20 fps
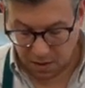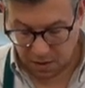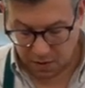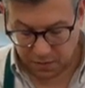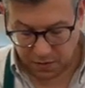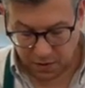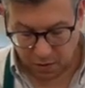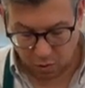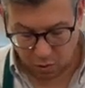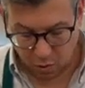If
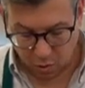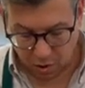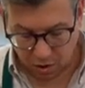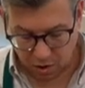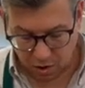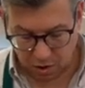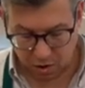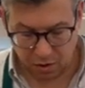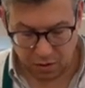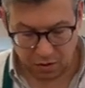they were all
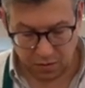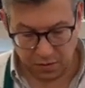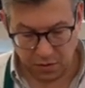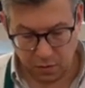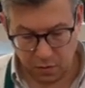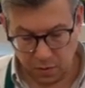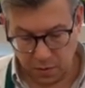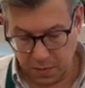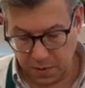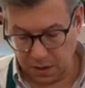curved, it
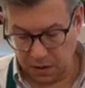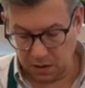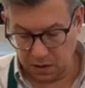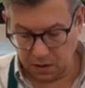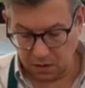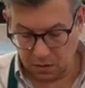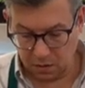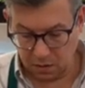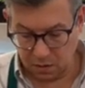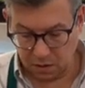would be a
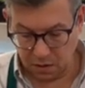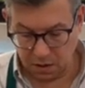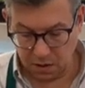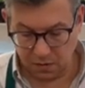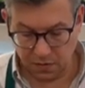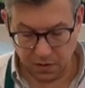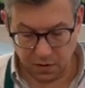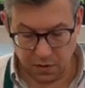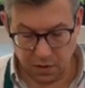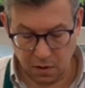little
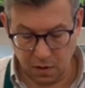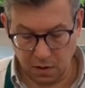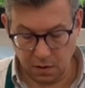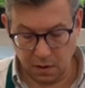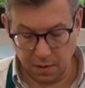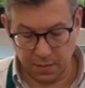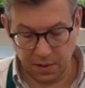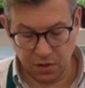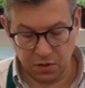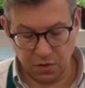difficult.
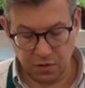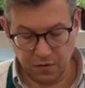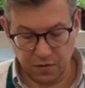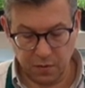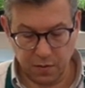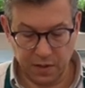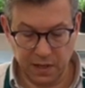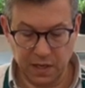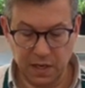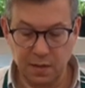I'm not sure if I
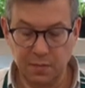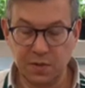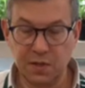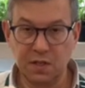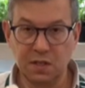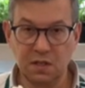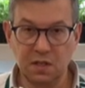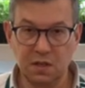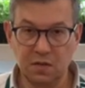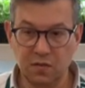want to keep
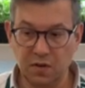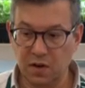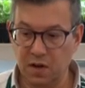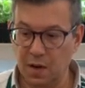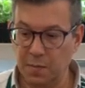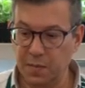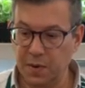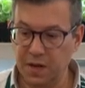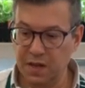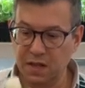this leaf or
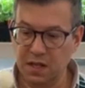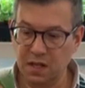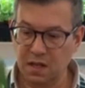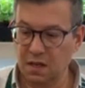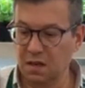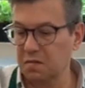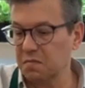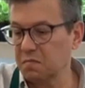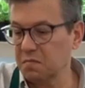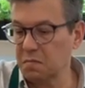not, but I
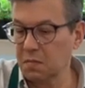think,